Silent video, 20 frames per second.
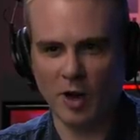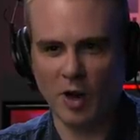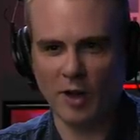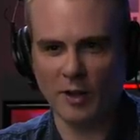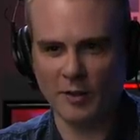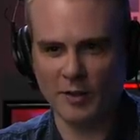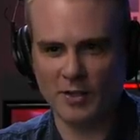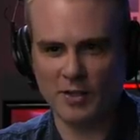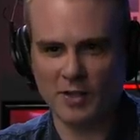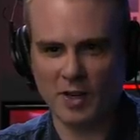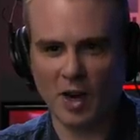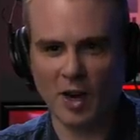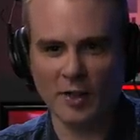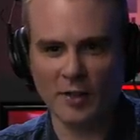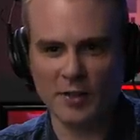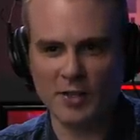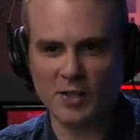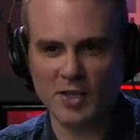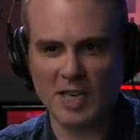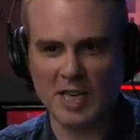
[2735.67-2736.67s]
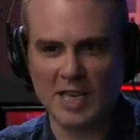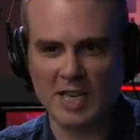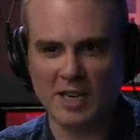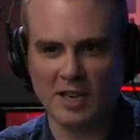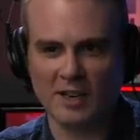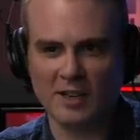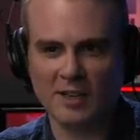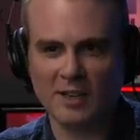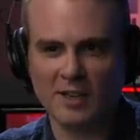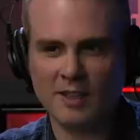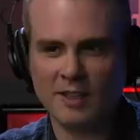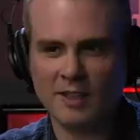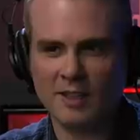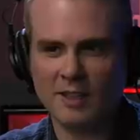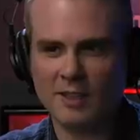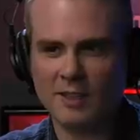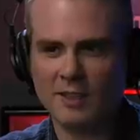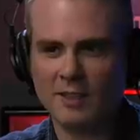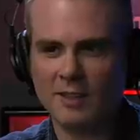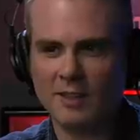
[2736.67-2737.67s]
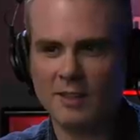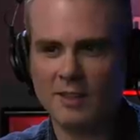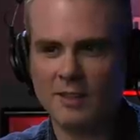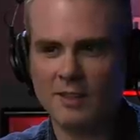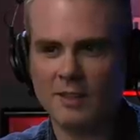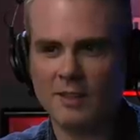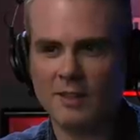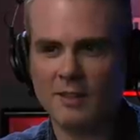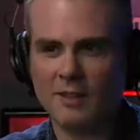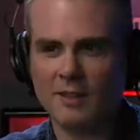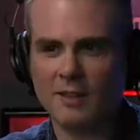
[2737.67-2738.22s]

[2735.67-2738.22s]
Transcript: on, really? On the scene. Oh, no,